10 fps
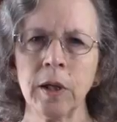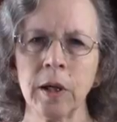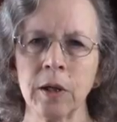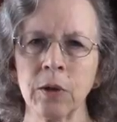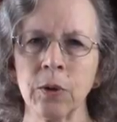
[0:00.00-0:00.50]

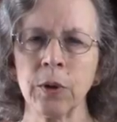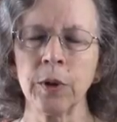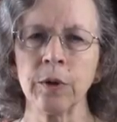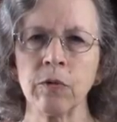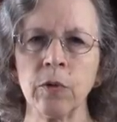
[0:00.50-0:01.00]

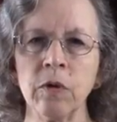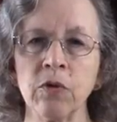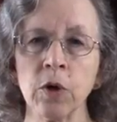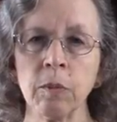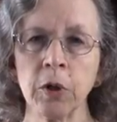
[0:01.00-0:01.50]
category of
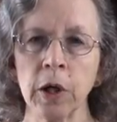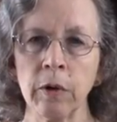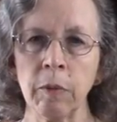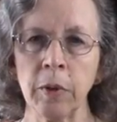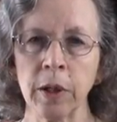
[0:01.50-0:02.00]
reform
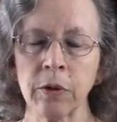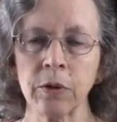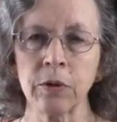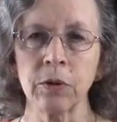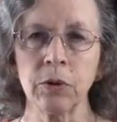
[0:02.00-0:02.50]

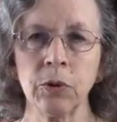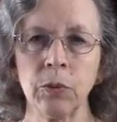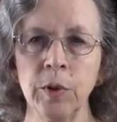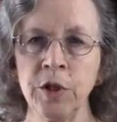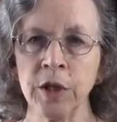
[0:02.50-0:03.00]
chiropractors who
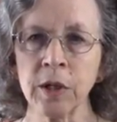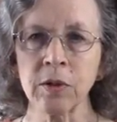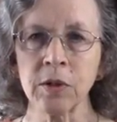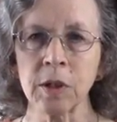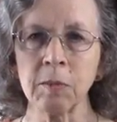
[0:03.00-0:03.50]
reject
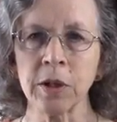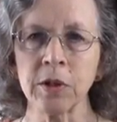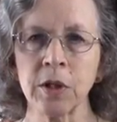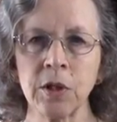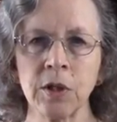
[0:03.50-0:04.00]
the
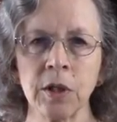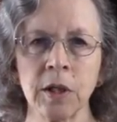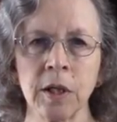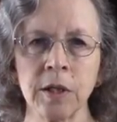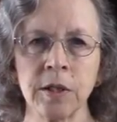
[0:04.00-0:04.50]
subluxation
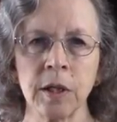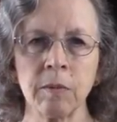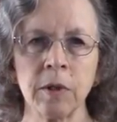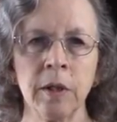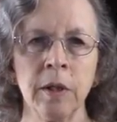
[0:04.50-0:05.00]
concept